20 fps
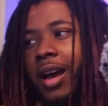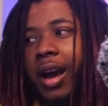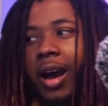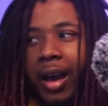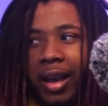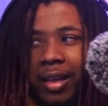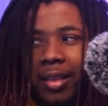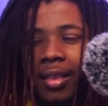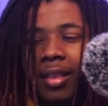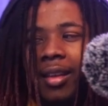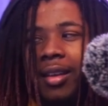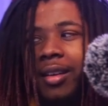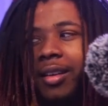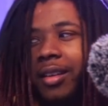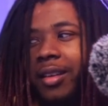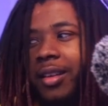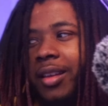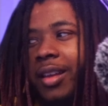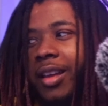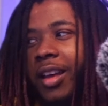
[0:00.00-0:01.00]
I think.
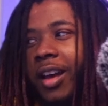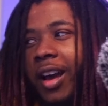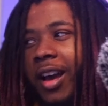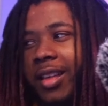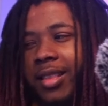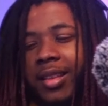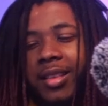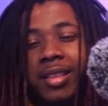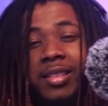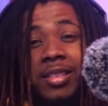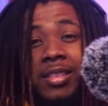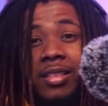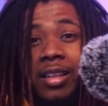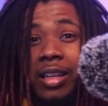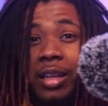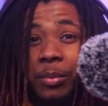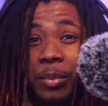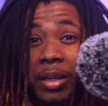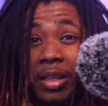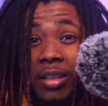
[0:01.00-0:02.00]
I mean, this is going
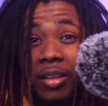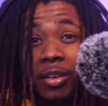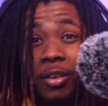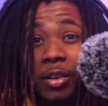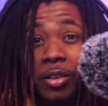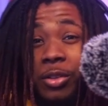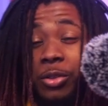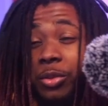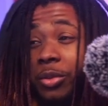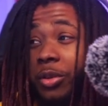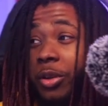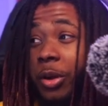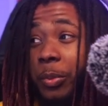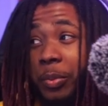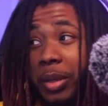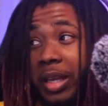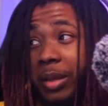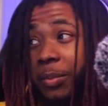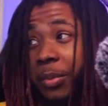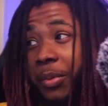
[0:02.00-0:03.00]
to mean a lot to a lot of
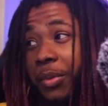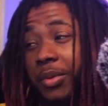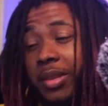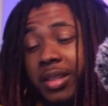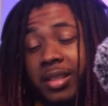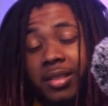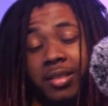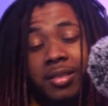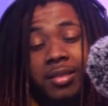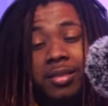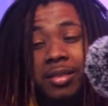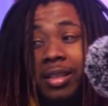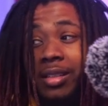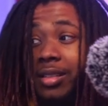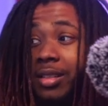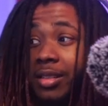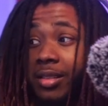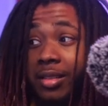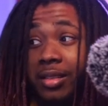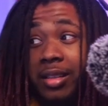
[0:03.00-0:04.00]
people. This this
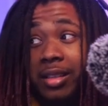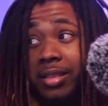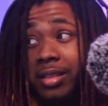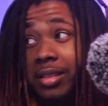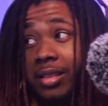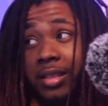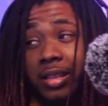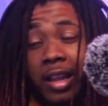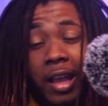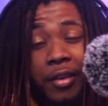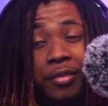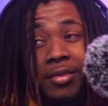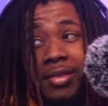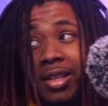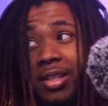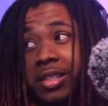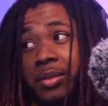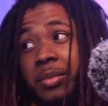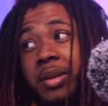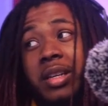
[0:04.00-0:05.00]
is this is life
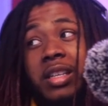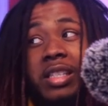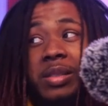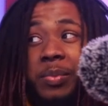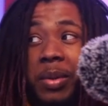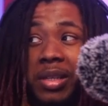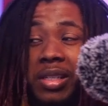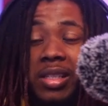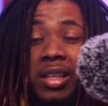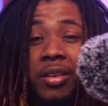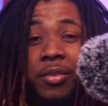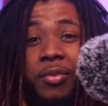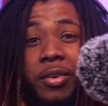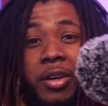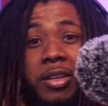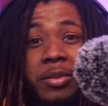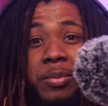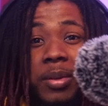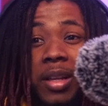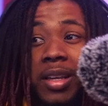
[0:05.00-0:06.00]
changing money, especially that
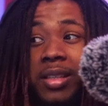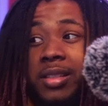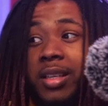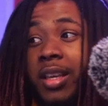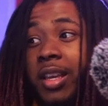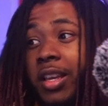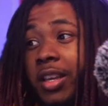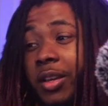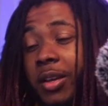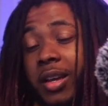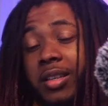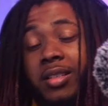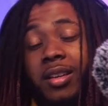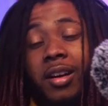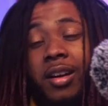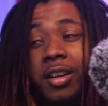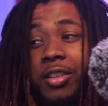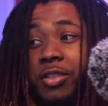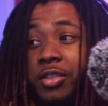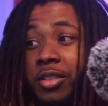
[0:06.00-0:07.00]
first place. That's
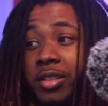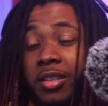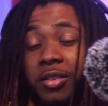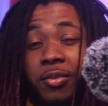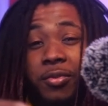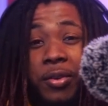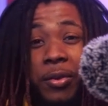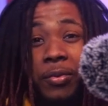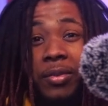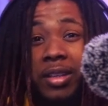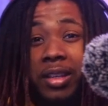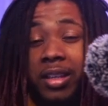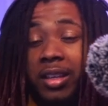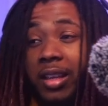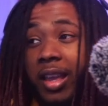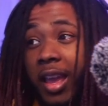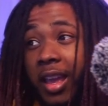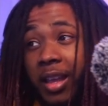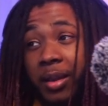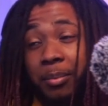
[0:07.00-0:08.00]

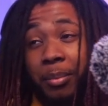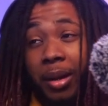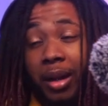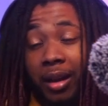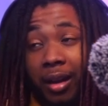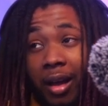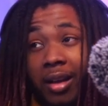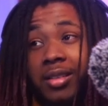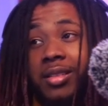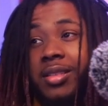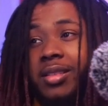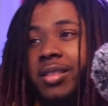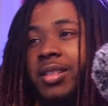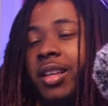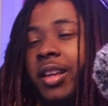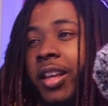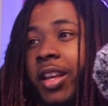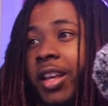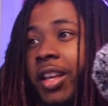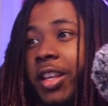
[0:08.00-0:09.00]
150k plus,
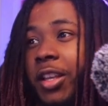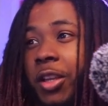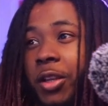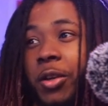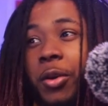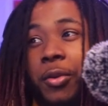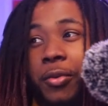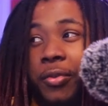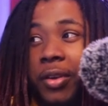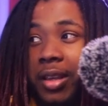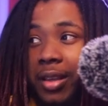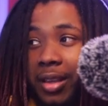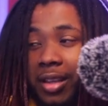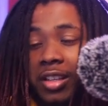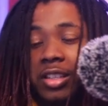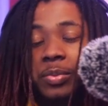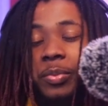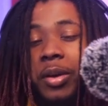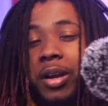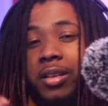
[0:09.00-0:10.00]
you know, for
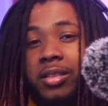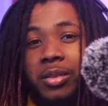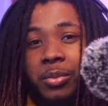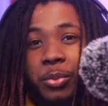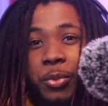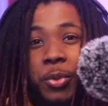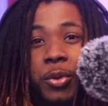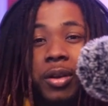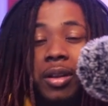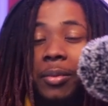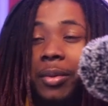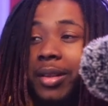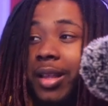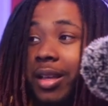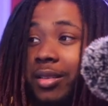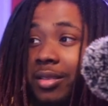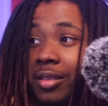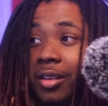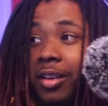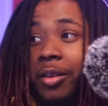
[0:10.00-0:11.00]
each person walking away.
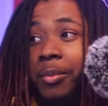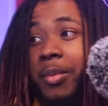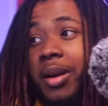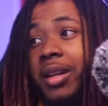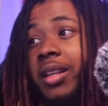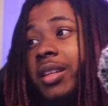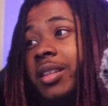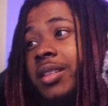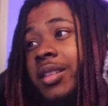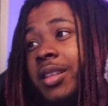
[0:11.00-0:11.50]
That's a lot of money.